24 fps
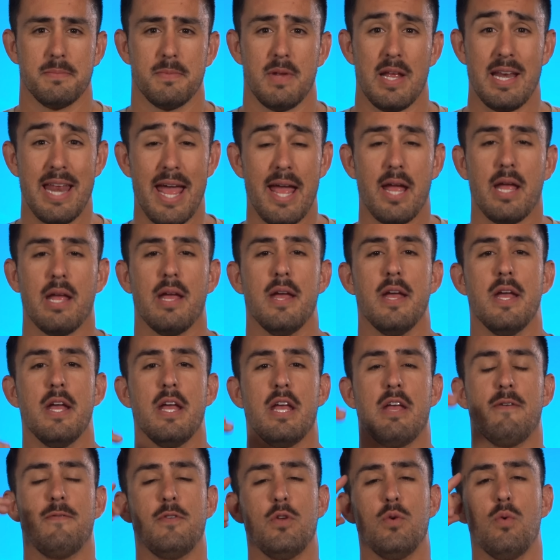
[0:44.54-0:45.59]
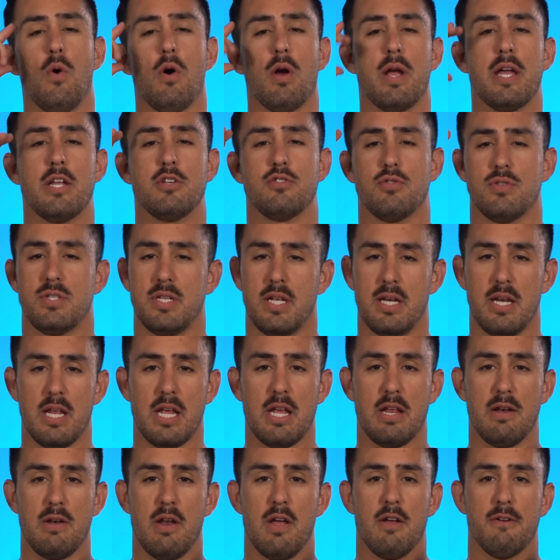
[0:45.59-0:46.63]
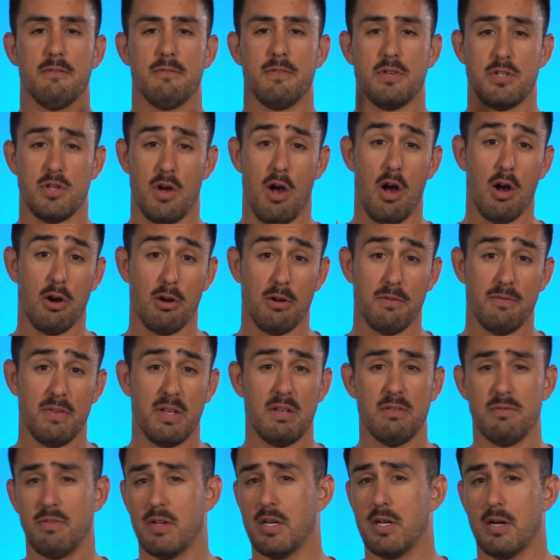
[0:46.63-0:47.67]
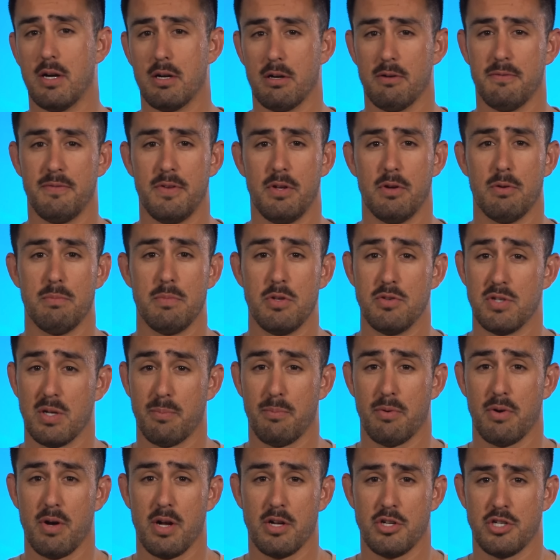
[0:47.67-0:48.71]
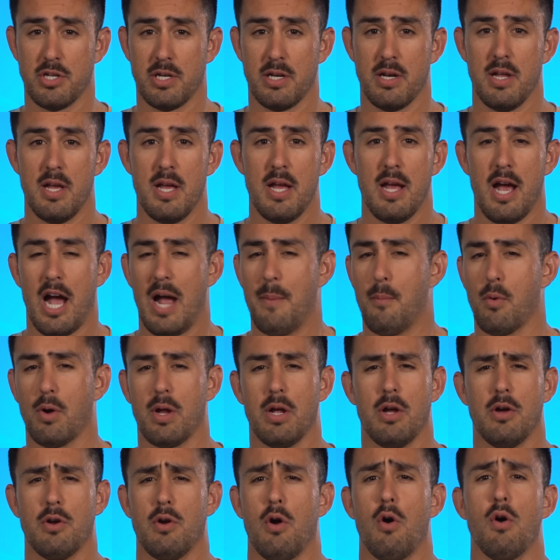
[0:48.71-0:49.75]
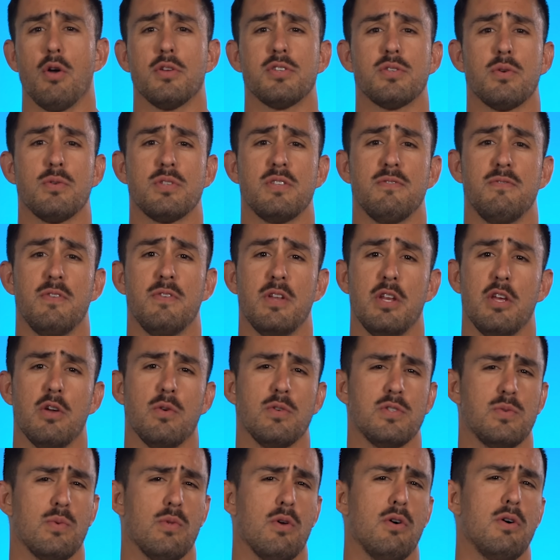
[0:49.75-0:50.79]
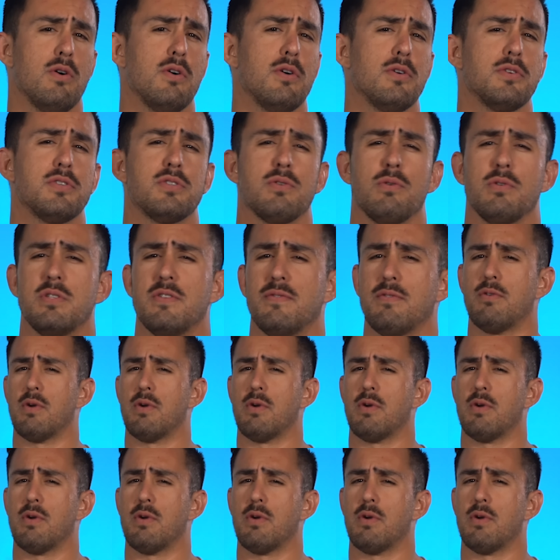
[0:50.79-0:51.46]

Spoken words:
And hey, if you are interested in photography, videography, or music production, I'm working on all sorts of videos with all sorts of